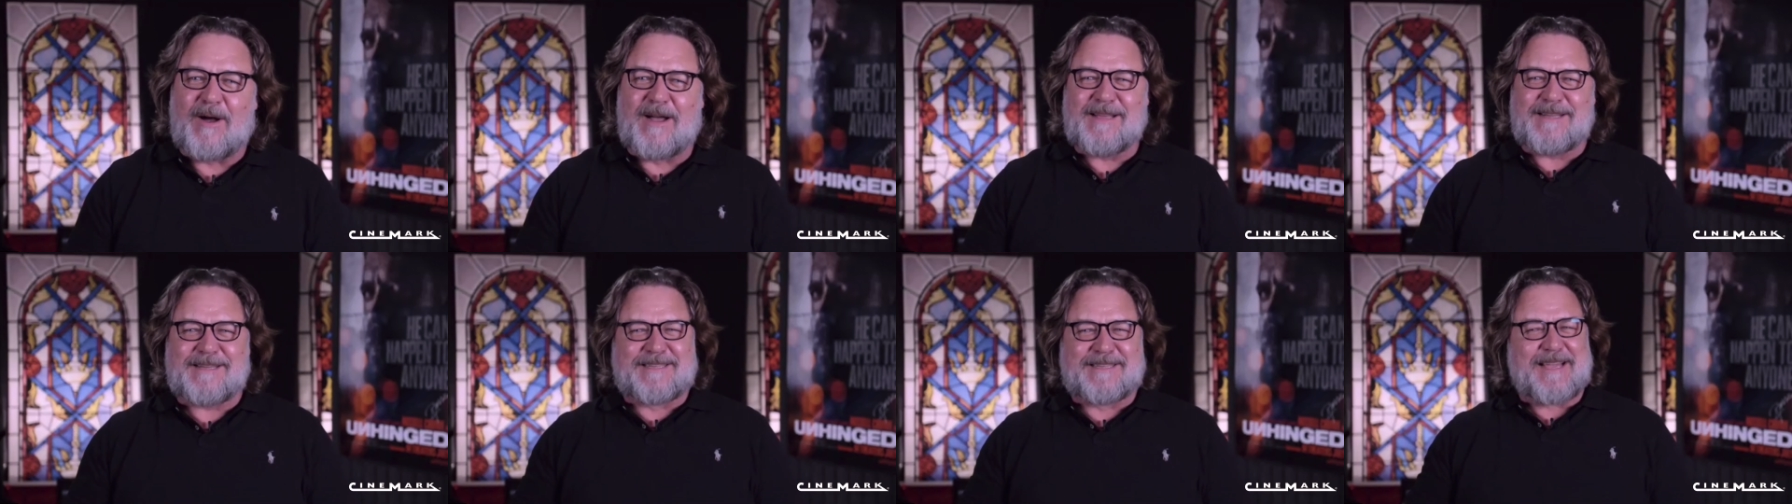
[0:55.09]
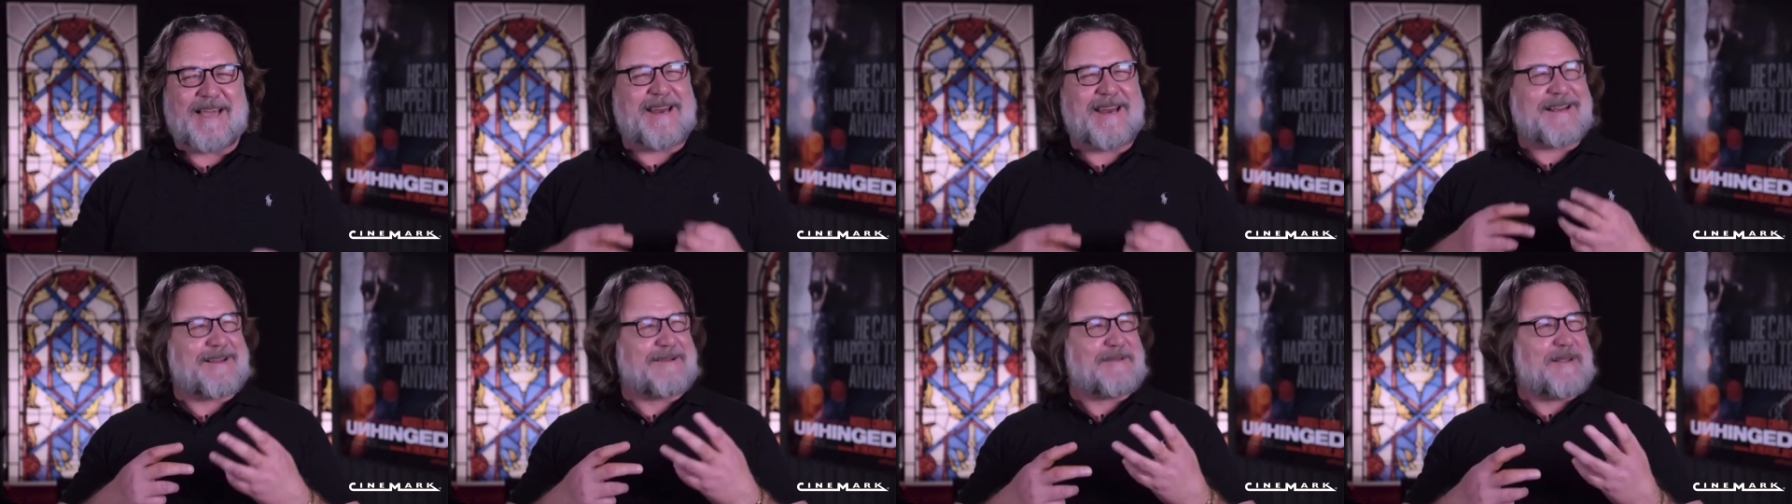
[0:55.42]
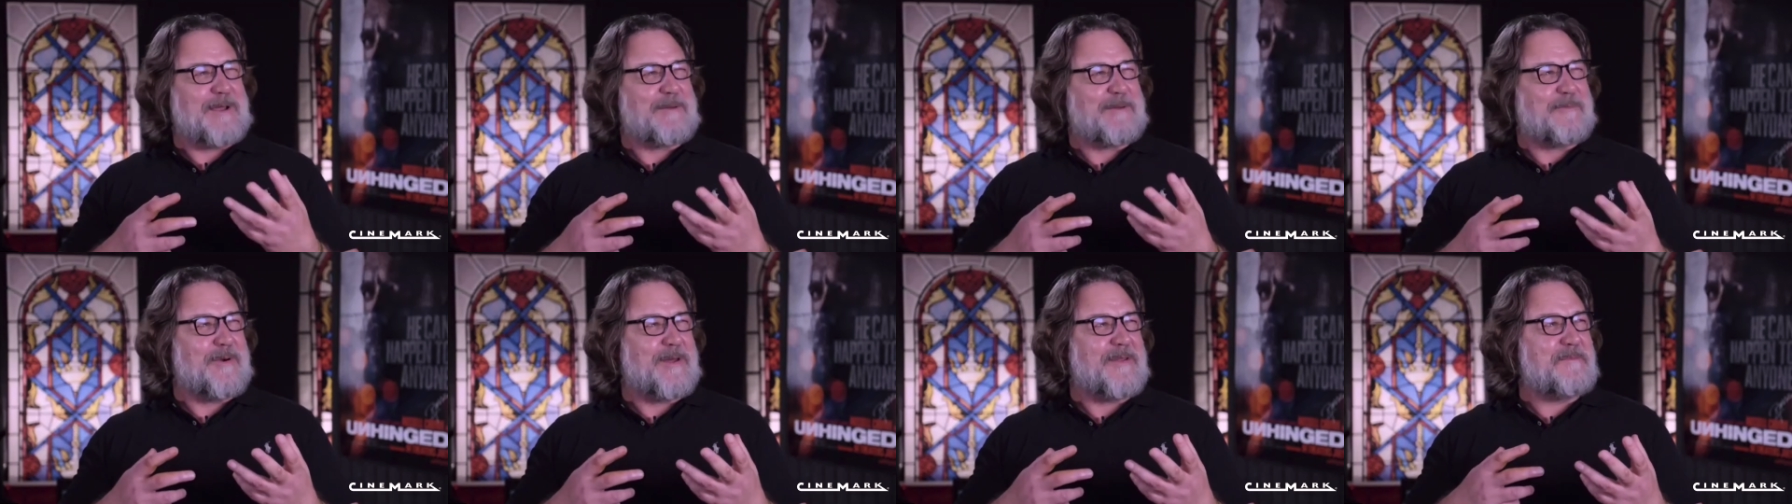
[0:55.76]
I started to
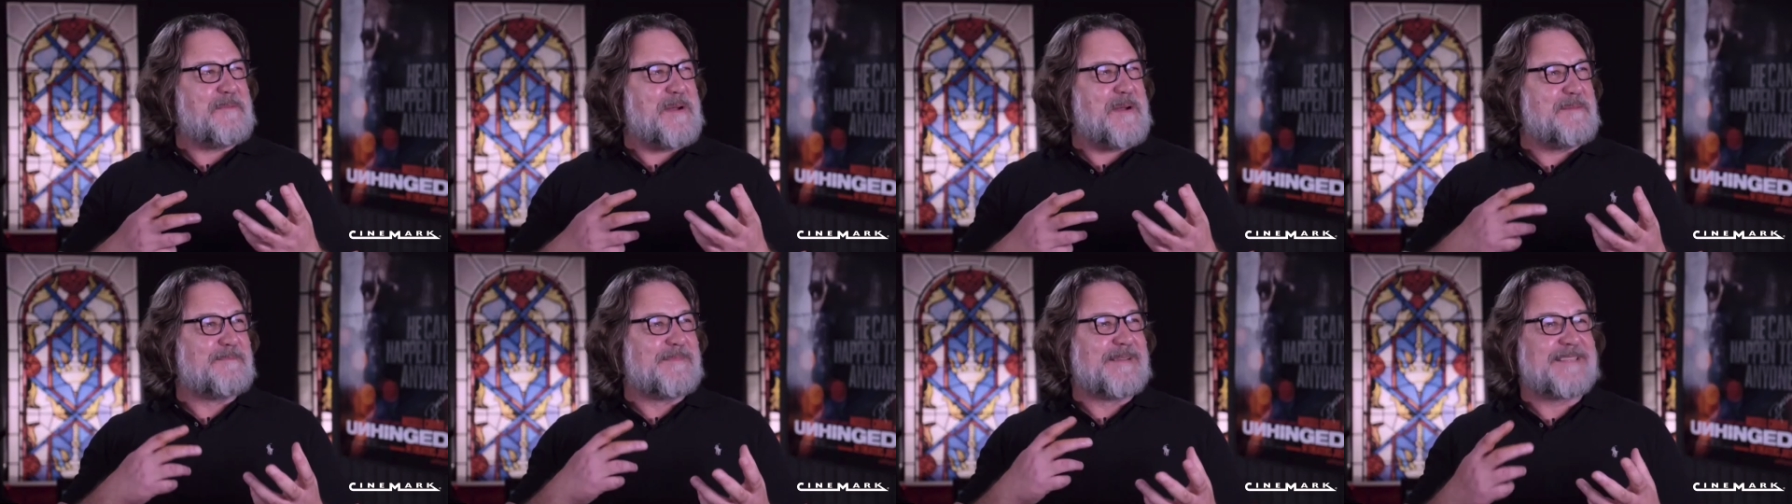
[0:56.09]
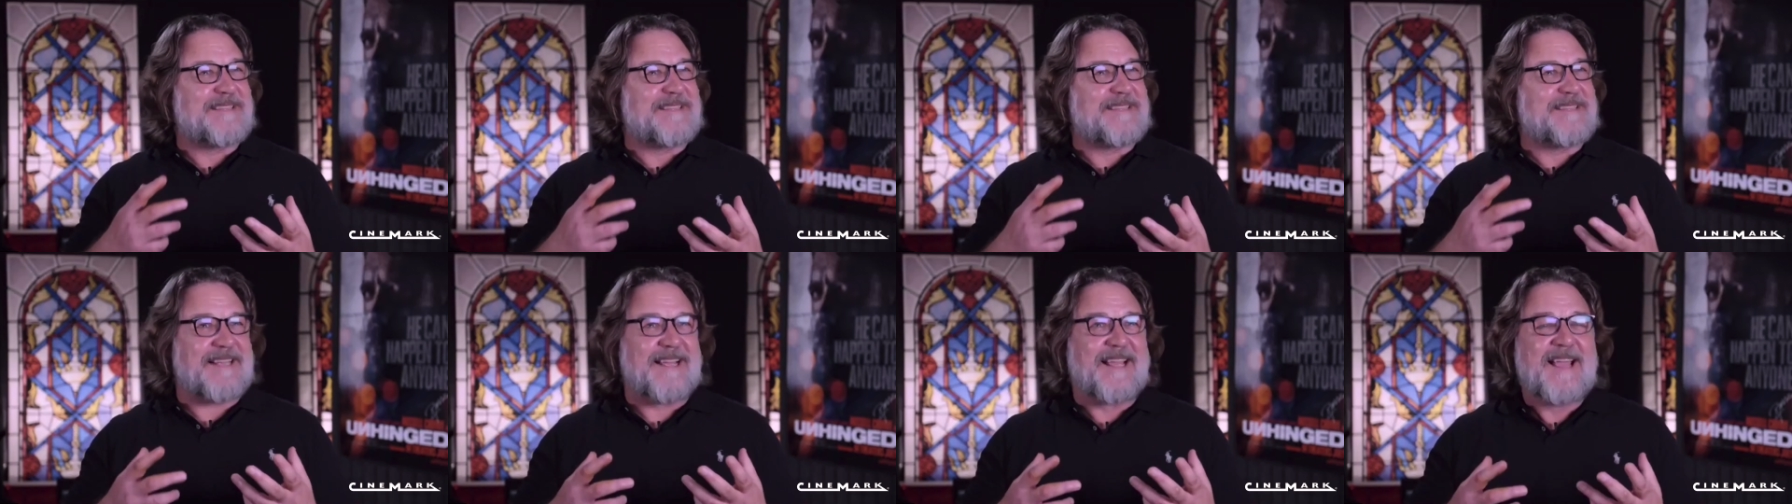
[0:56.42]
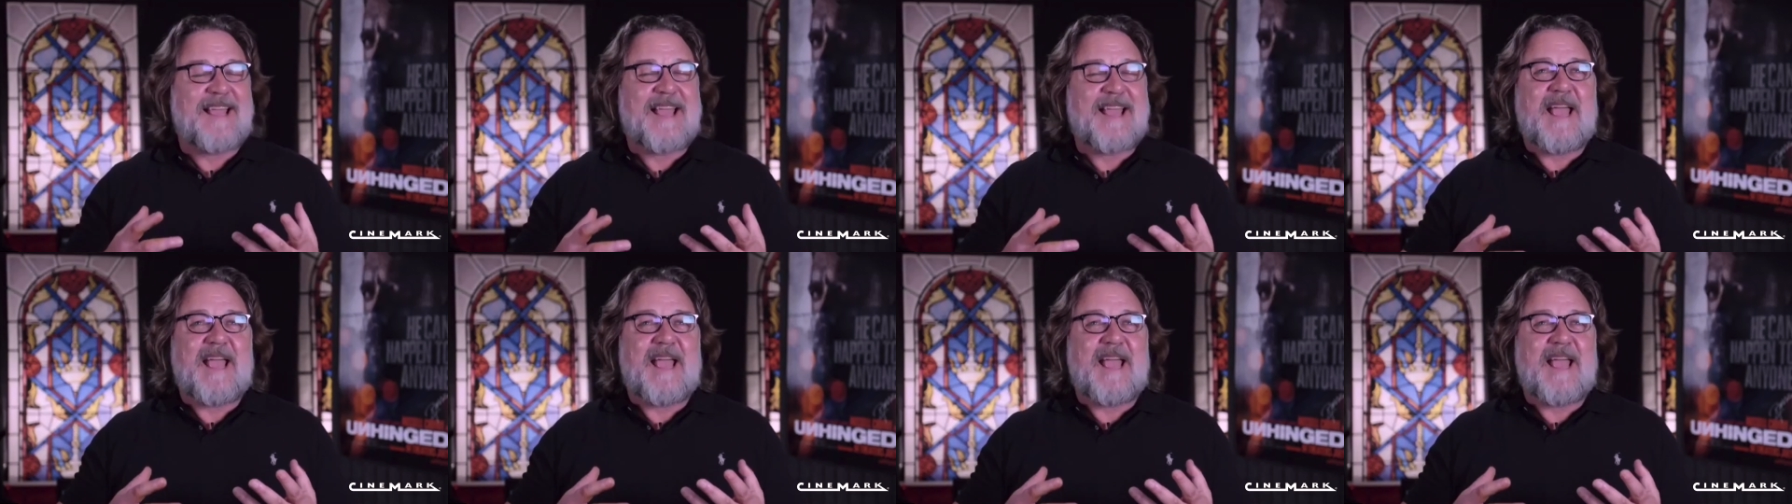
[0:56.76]
like, what am I missing?